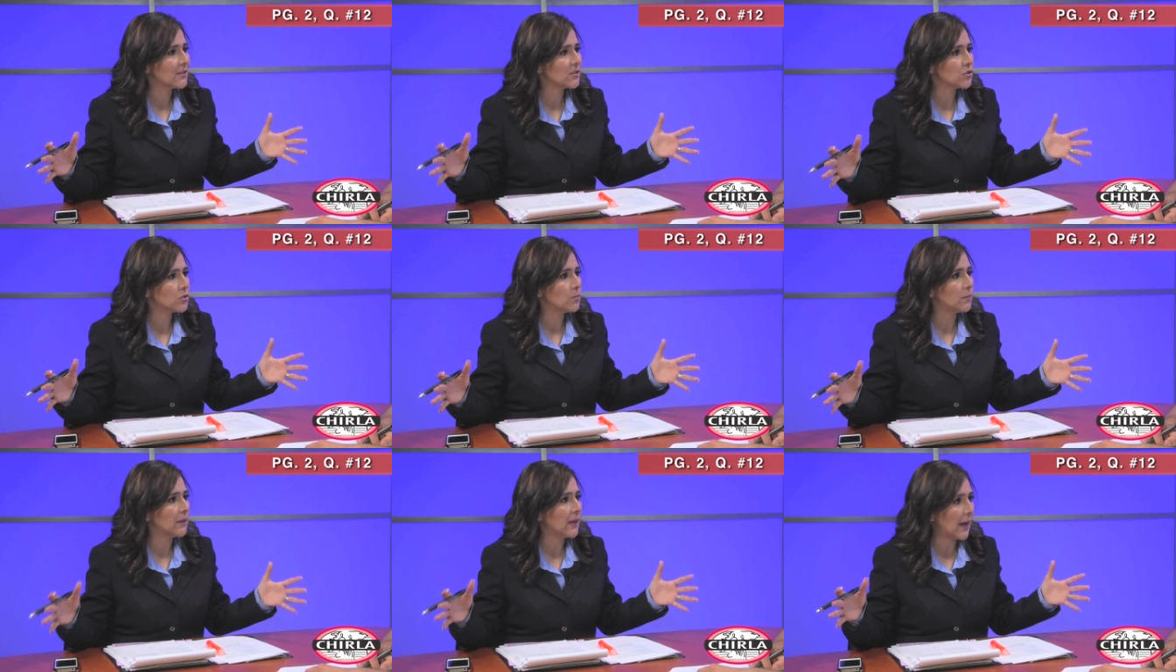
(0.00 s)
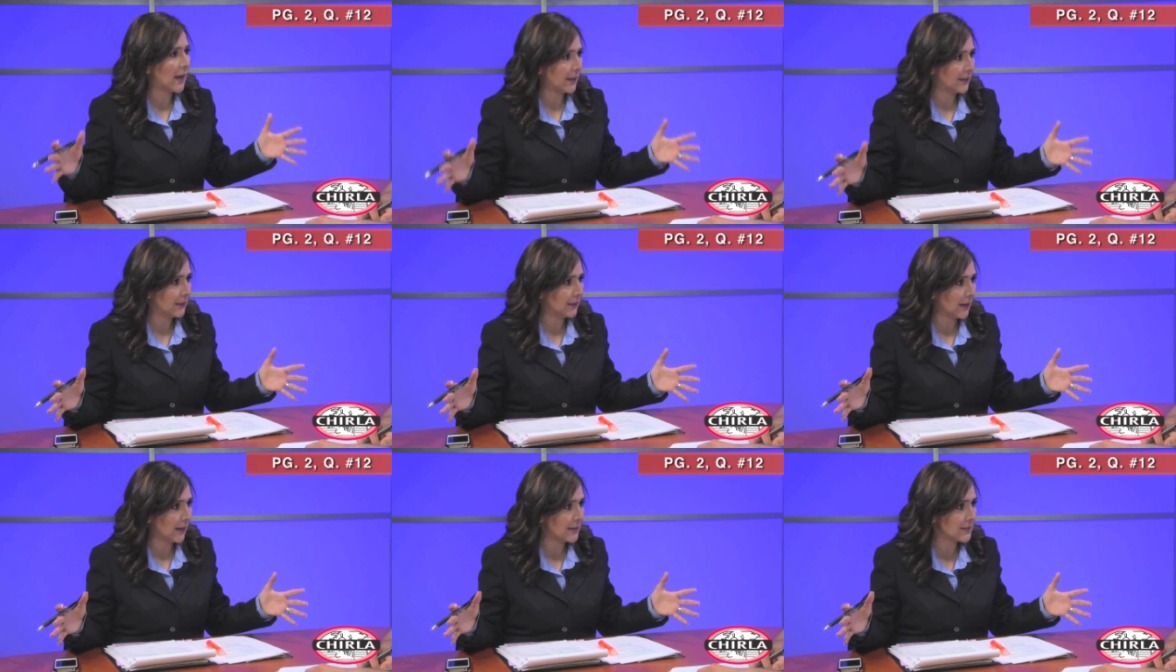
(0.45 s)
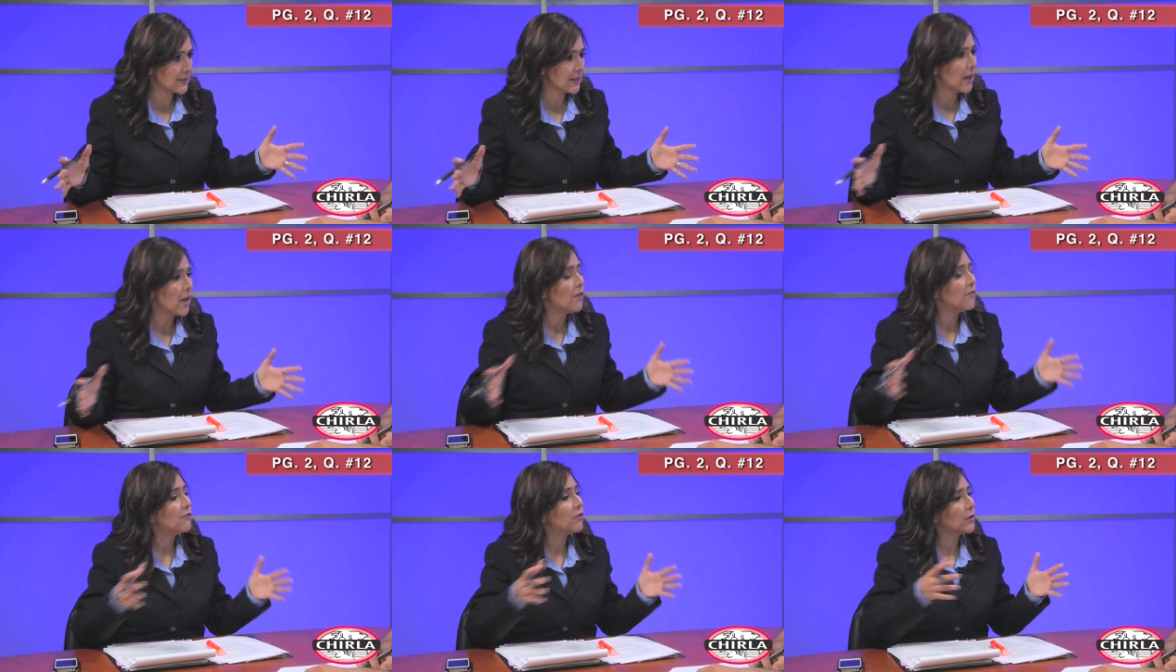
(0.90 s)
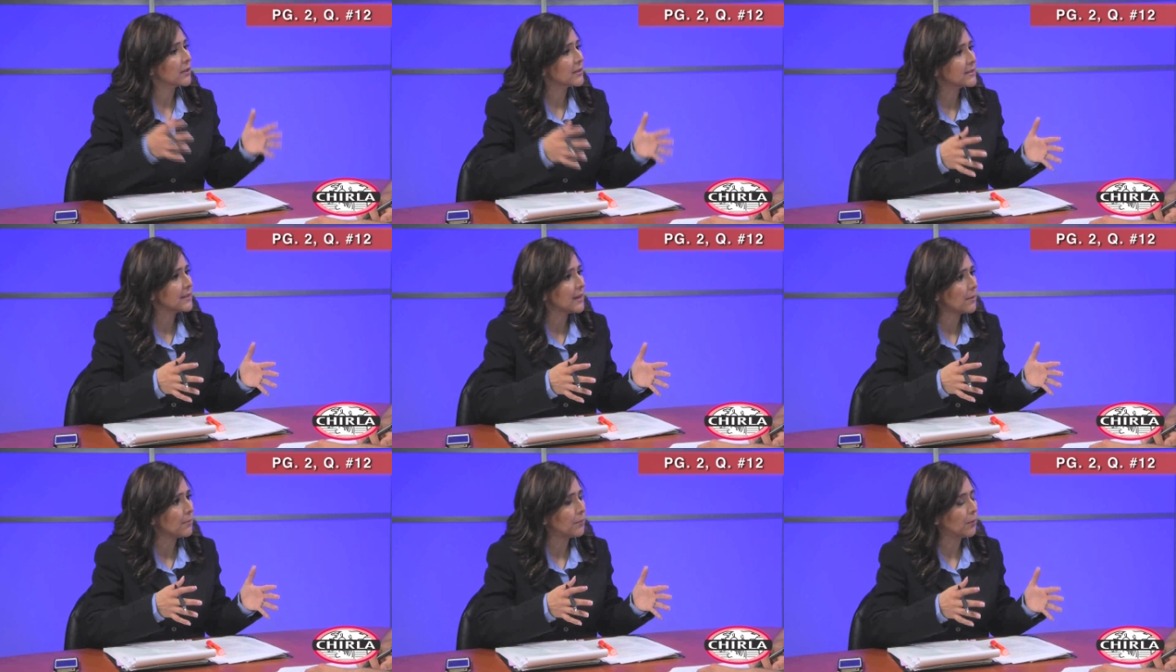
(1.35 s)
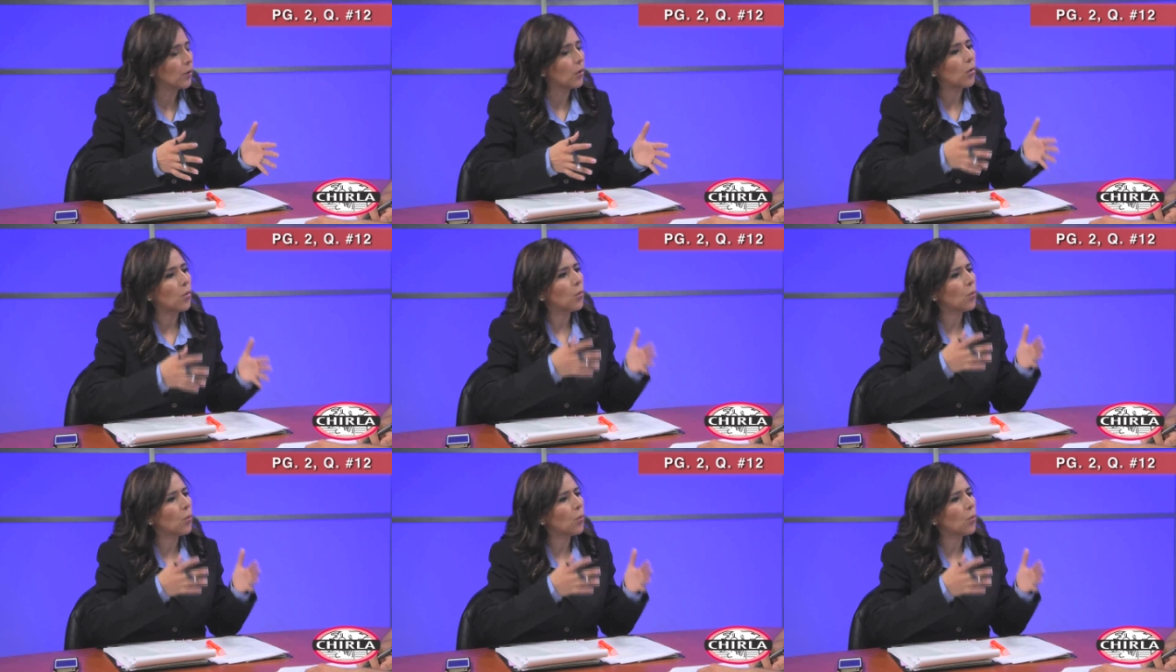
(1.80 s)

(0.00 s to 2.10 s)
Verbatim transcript: to be analyzed. For example,